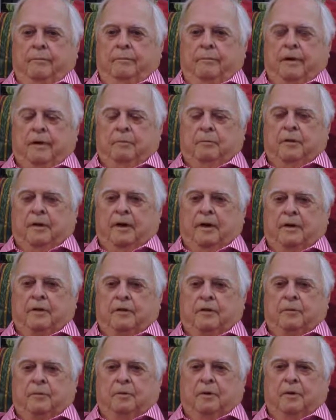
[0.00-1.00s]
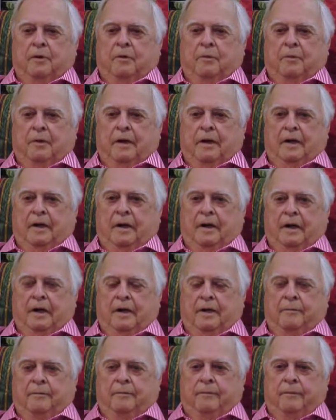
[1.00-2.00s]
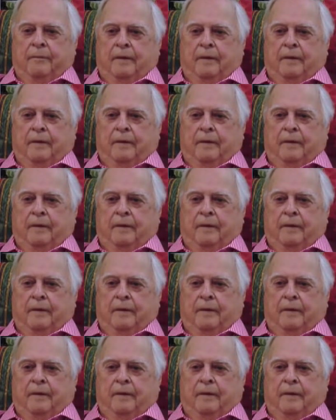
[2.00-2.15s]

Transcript: been placed upon my head,